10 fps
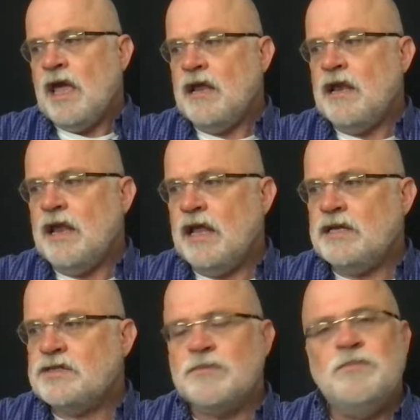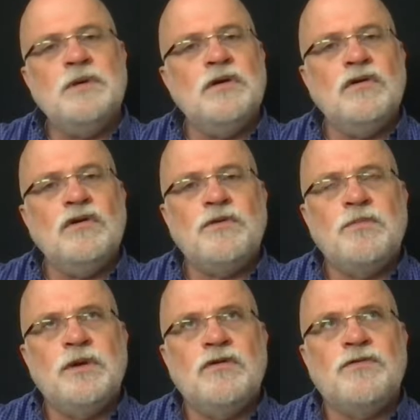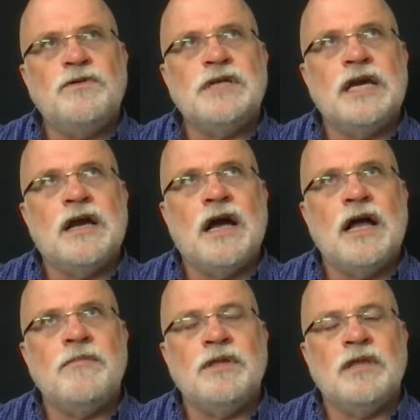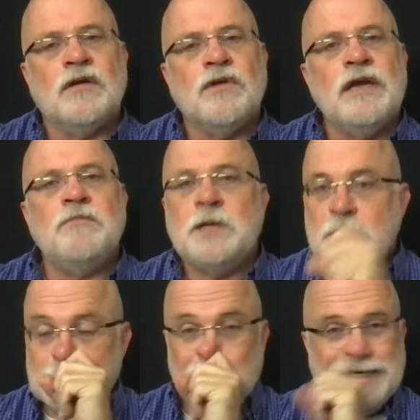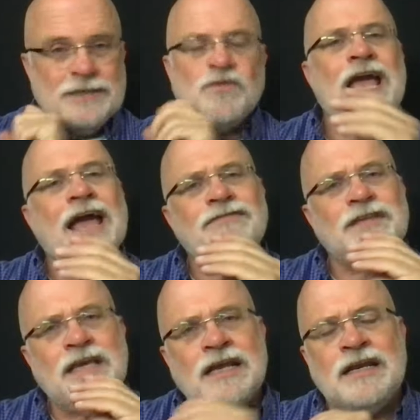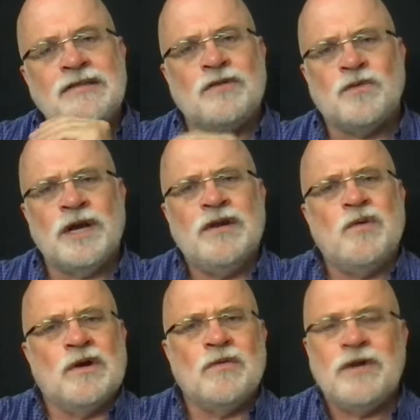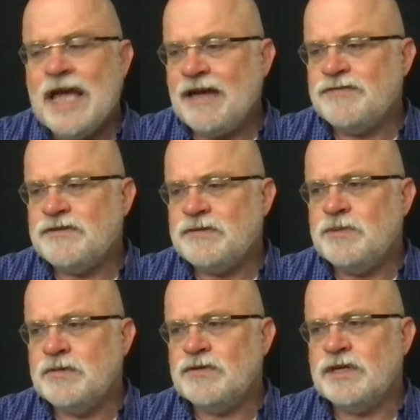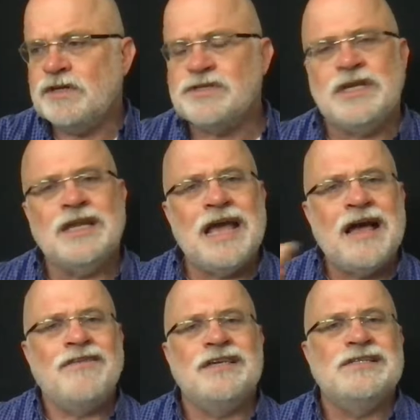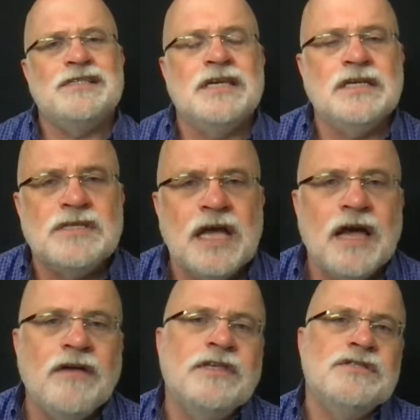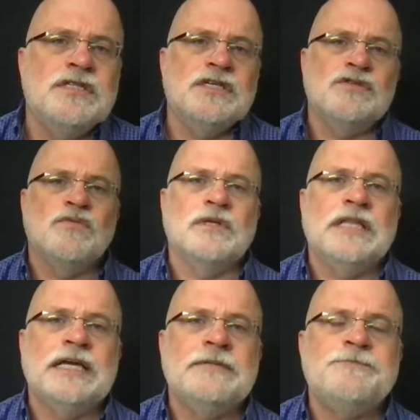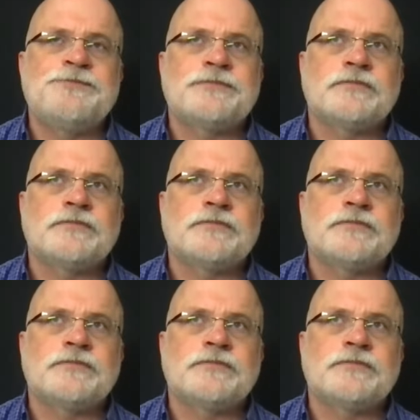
And it's a beautiful dichotomy there, right? Because we have to get it in the right order. We have to be able to understand how these things relate.